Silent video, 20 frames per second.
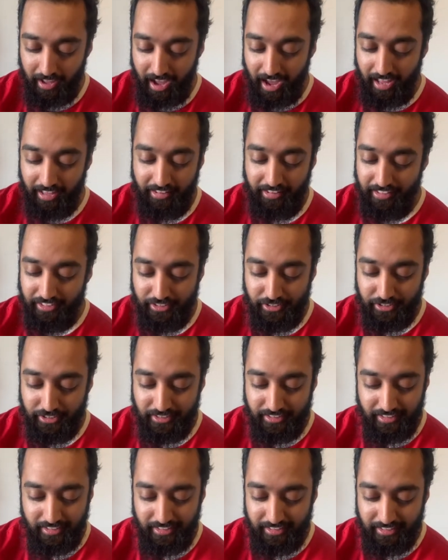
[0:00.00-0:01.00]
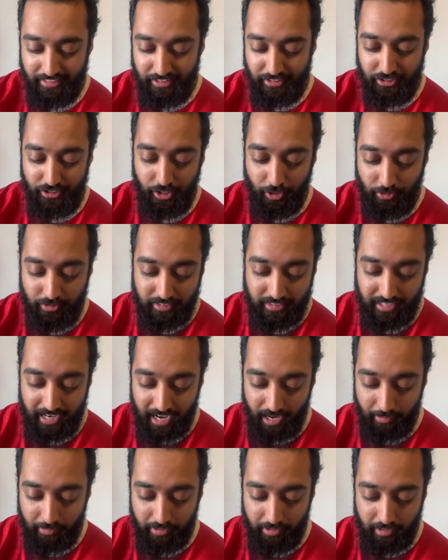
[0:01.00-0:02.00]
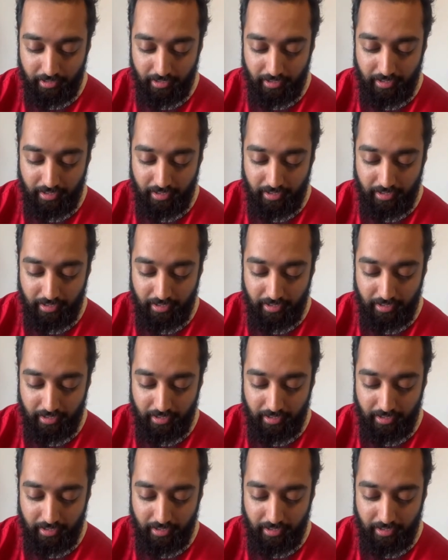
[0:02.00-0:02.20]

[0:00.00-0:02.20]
and they just go to town.